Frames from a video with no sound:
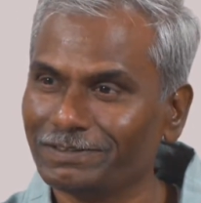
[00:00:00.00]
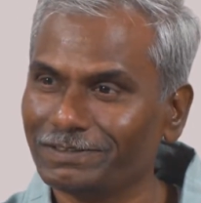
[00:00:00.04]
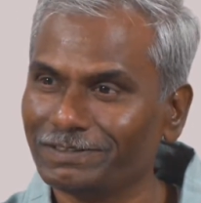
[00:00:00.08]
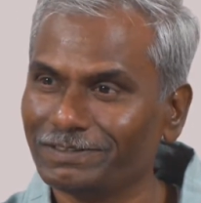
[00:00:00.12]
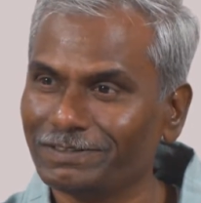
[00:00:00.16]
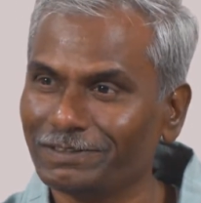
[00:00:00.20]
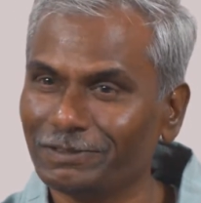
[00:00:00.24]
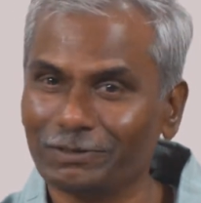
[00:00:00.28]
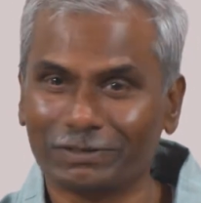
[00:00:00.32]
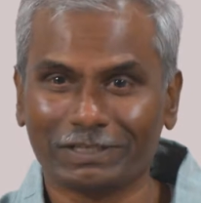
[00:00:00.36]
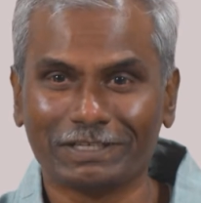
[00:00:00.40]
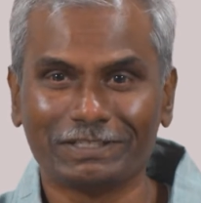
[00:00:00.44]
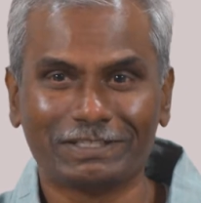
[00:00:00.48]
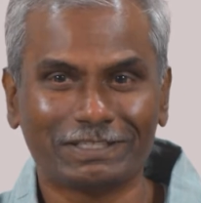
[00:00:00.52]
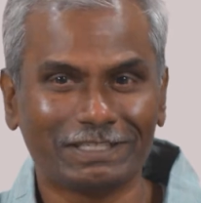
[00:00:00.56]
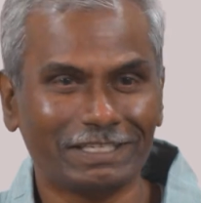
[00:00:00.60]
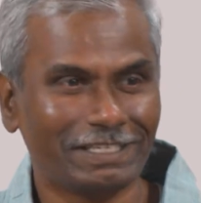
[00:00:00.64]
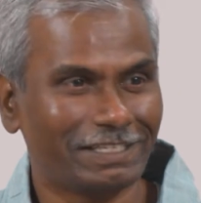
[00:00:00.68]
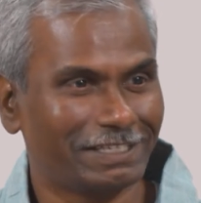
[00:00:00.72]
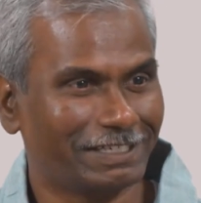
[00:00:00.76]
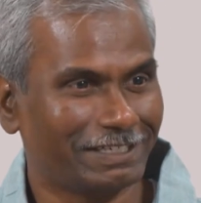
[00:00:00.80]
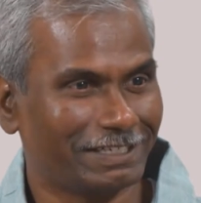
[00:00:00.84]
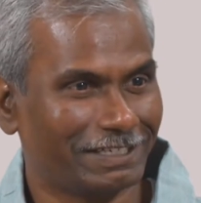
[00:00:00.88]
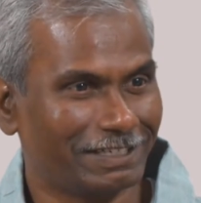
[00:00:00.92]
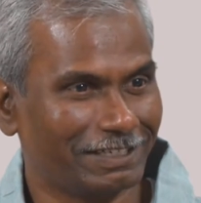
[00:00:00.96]
You can see
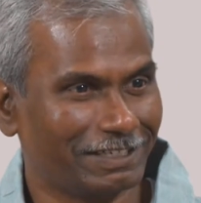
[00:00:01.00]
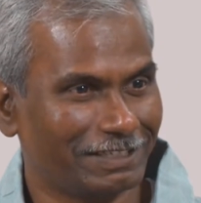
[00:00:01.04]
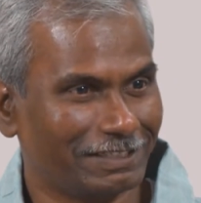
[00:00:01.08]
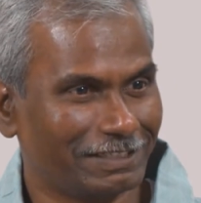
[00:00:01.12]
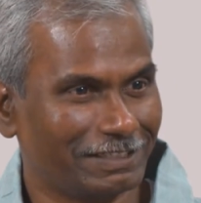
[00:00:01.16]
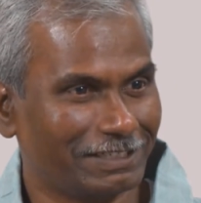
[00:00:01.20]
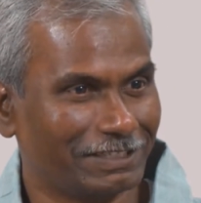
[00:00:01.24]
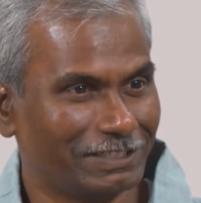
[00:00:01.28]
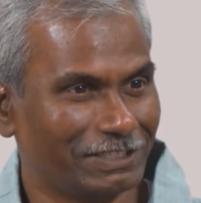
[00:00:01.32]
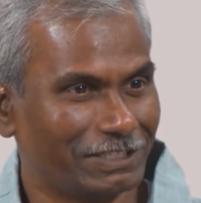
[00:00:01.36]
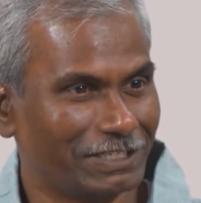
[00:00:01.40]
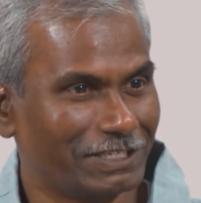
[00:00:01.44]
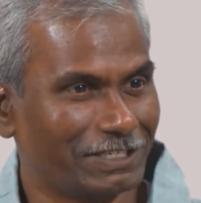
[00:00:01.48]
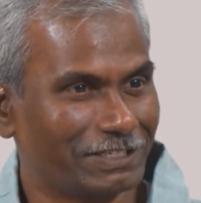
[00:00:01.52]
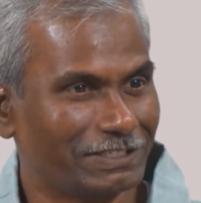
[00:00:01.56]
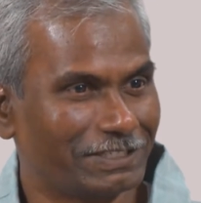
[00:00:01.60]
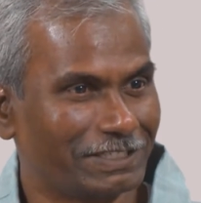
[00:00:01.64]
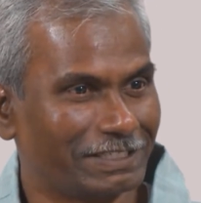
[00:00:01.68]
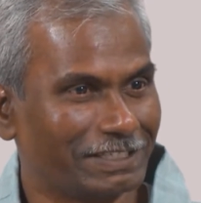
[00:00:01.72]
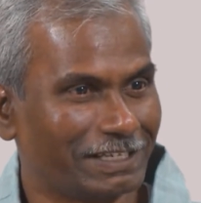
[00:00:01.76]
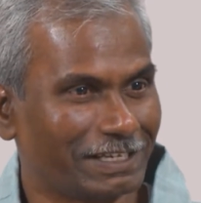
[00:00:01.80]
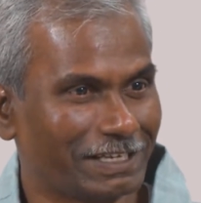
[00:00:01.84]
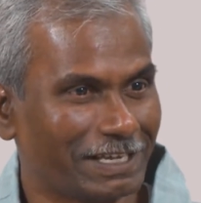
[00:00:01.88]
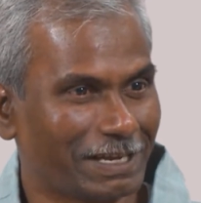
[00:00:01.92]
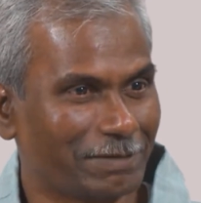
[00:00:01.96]
the deers in
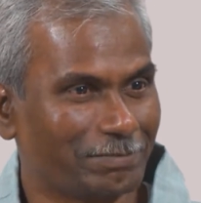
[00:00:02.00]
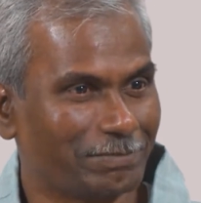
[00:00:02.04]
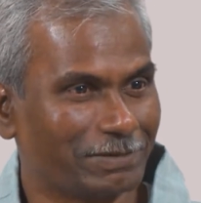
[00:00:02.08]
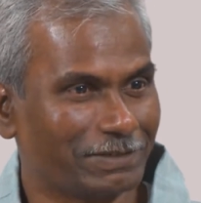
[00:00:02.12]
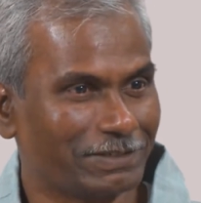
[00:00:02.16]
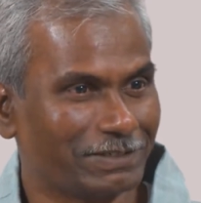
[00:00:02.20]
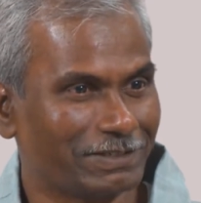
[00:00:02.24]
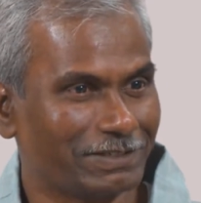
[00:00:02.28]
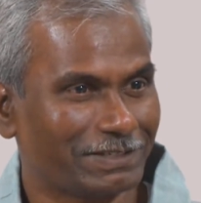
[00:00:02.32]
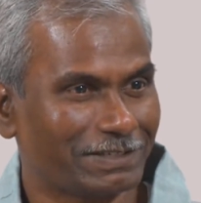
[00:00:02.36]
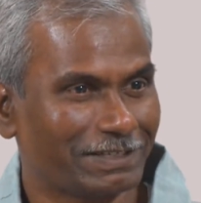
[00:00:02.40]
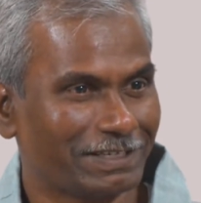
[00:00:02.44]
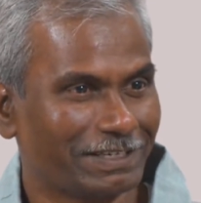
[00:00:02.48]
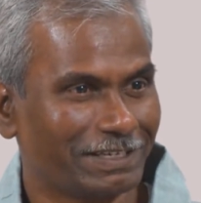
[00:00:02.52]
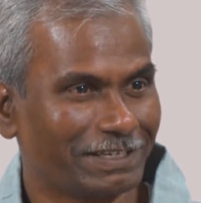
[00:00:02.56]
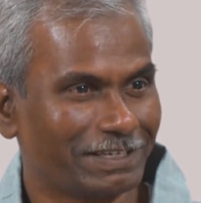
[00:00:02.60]
the campus,